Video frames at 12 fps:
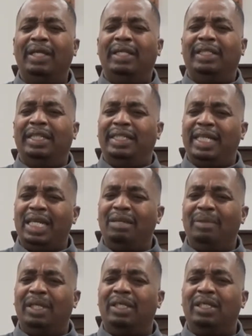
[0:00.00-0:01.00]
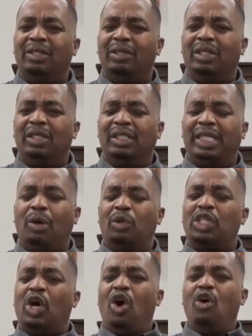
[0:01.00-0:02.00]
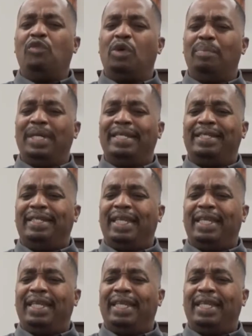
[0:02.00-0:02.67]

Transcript: The demon that was over me,